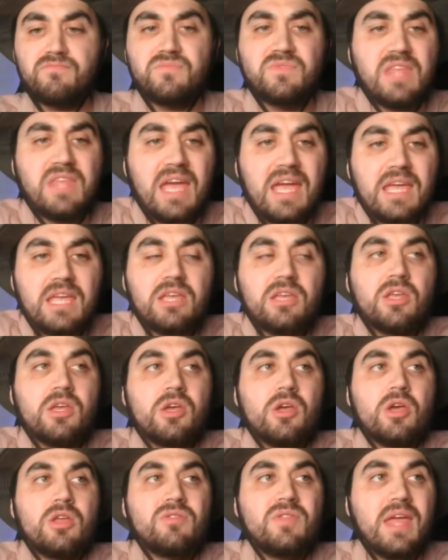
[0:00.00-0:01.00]
they
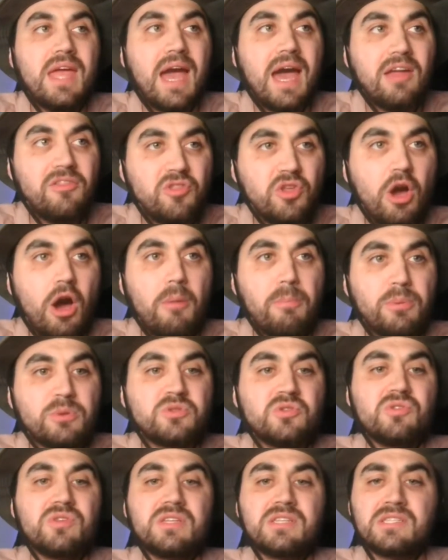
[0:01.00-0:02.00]
had the
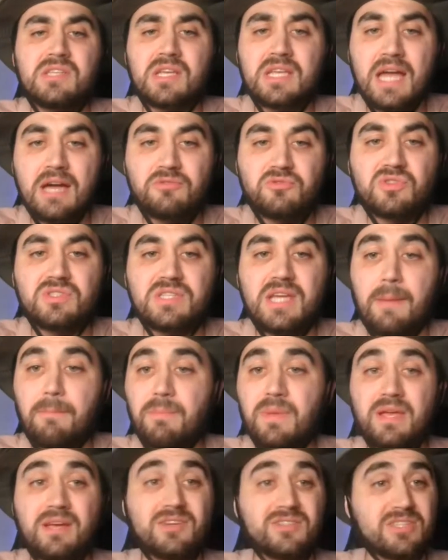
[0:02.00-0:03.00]
opportunities to counterattack
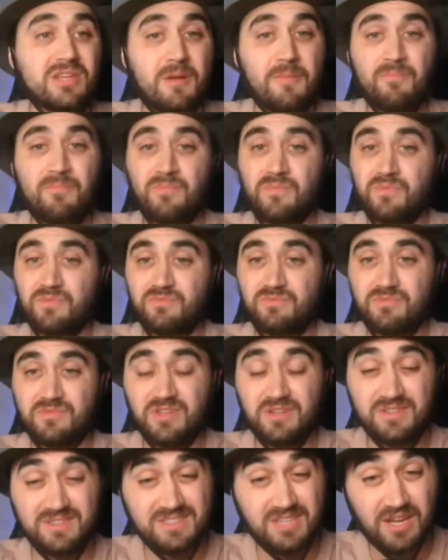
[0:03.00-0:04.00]
because
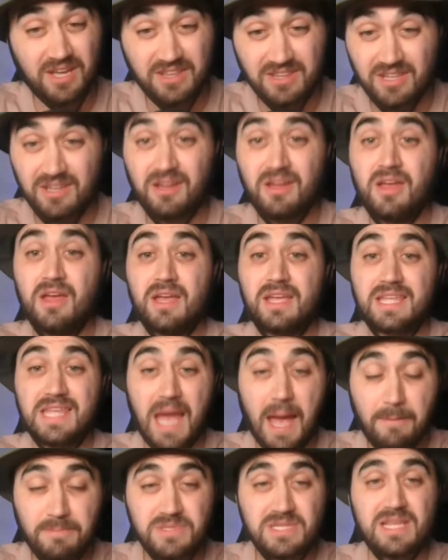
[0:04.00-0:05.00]
the
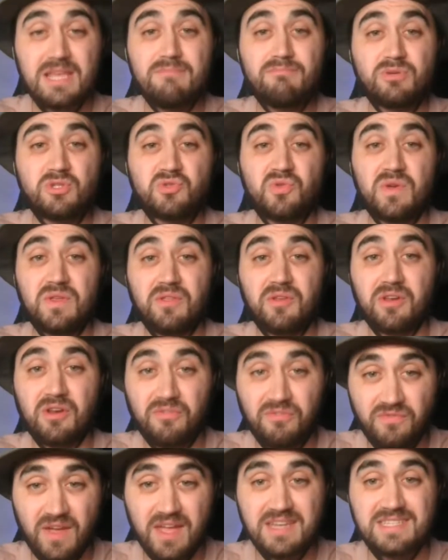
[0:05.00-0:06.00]
gaps in between the
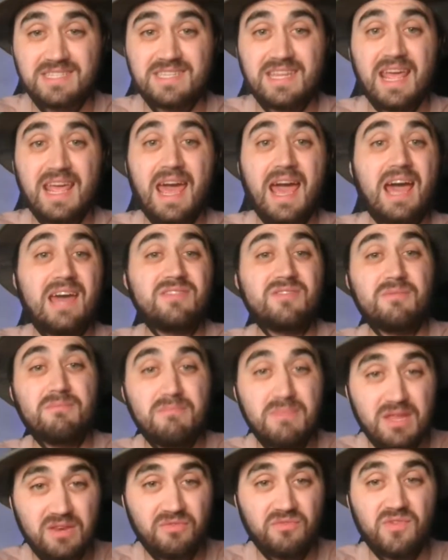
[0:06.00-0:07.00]
defense and the
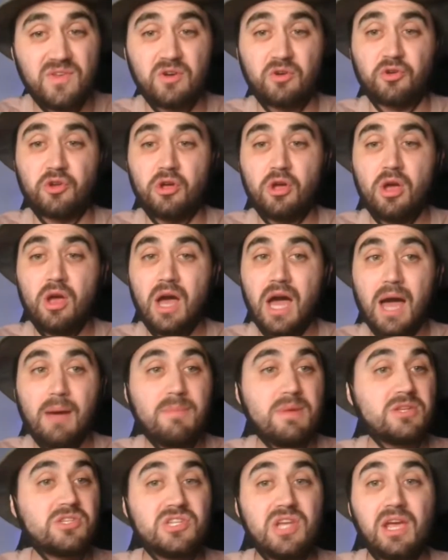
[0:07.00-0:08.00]
midfield. I
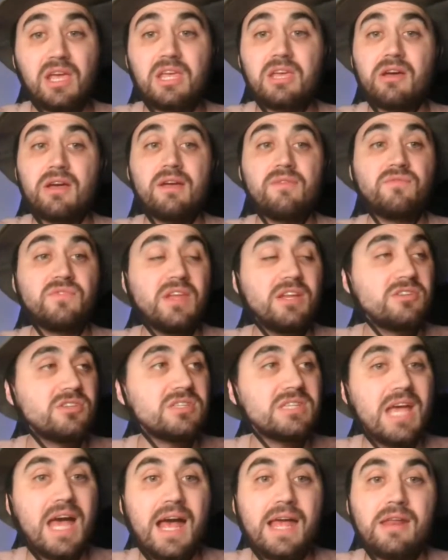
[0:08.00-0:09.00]
mean, Czechia, if they
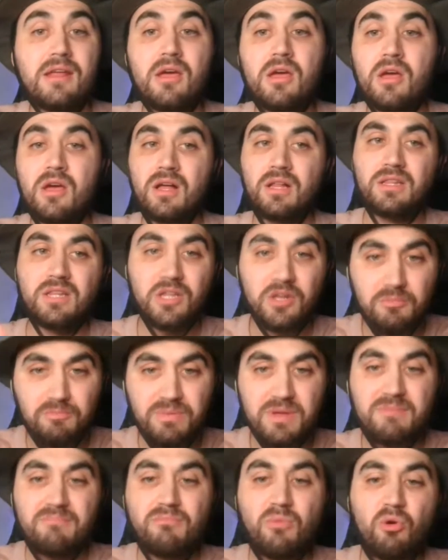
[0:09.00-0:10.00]
just had a little
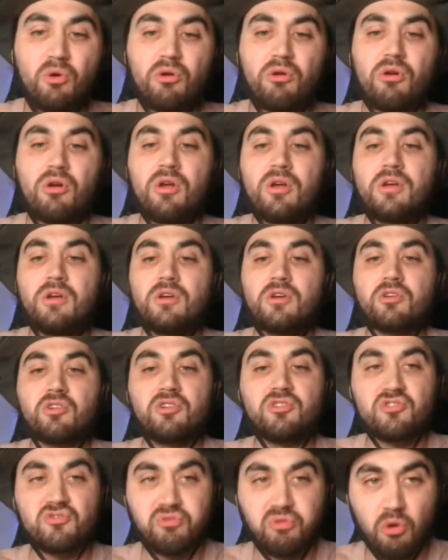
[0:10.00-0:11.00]
bit more
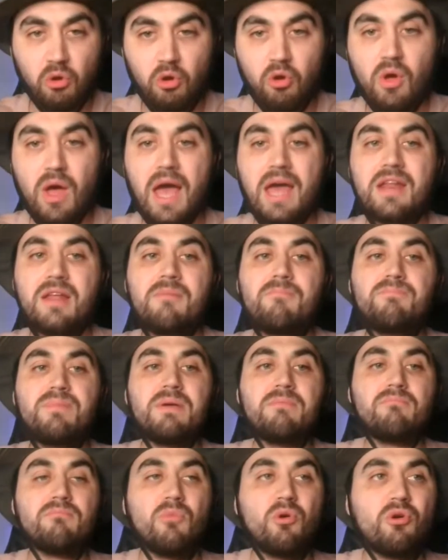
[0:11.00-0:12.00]
control and a
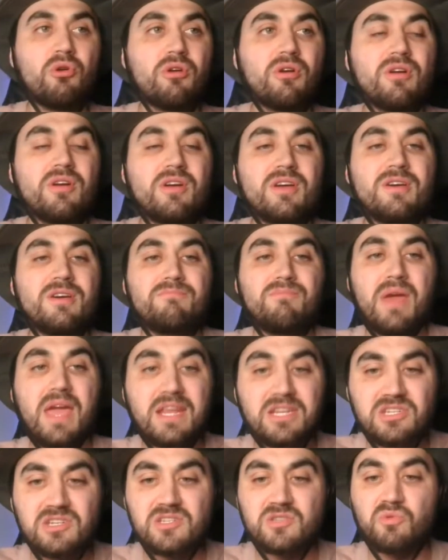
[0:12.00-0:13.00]
bit more
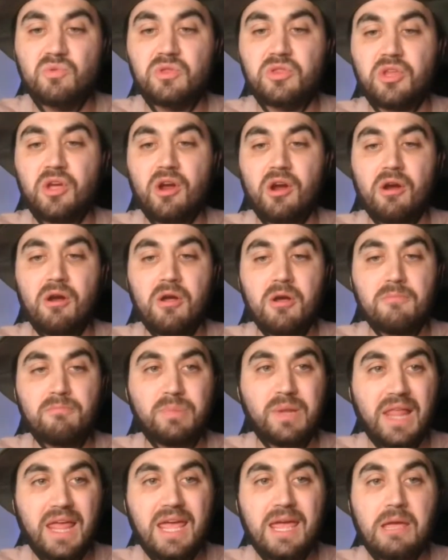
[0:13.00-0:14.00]
patience with their
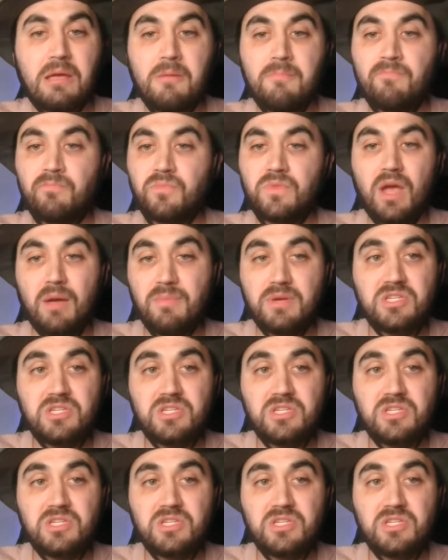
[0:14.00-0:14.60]
play, I mean,